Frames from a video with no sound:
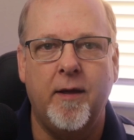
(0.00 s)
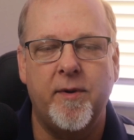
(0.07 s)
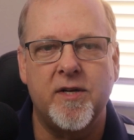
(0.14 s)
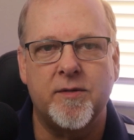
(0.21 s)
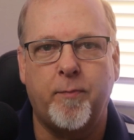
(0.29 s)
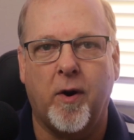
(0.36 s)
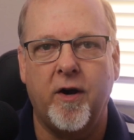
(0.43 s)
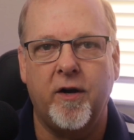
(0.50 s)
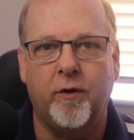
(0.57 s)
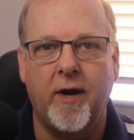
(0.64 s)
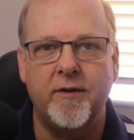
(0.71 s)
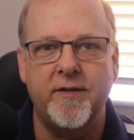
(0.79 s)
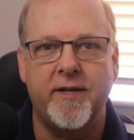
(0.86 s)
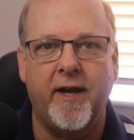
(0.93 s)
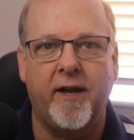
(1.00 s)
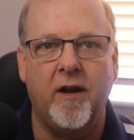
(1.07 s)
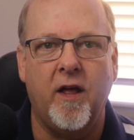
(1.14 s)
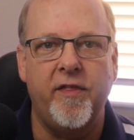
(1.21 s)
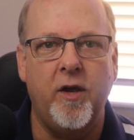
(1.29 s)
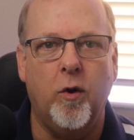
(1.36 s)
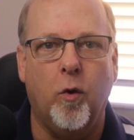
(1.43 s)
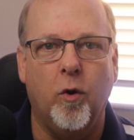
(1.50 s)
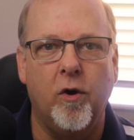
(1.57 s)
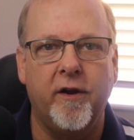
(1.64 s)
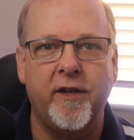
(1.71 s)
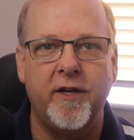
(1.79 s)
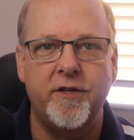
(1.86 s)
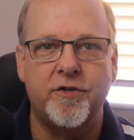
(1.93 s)
him and his partner are out digging on the
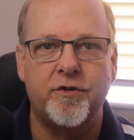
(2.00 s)
Oregon